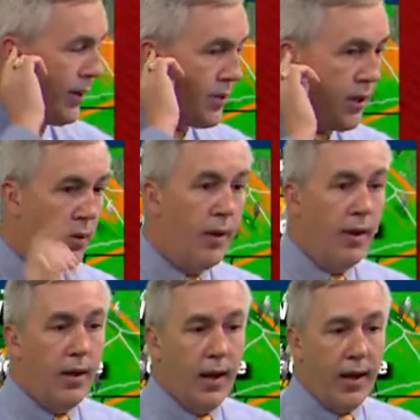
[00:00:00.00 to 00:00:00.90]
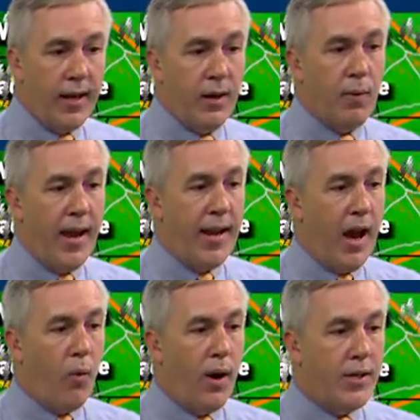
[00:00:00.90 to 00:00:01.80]
So again, right
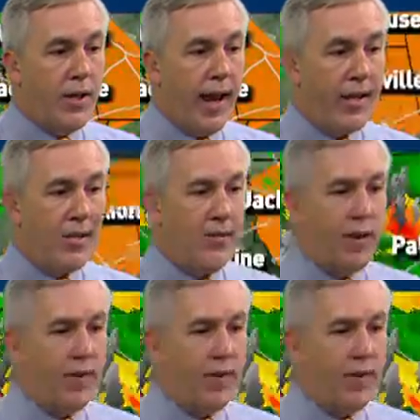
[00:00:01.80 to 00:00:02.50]
now watching activity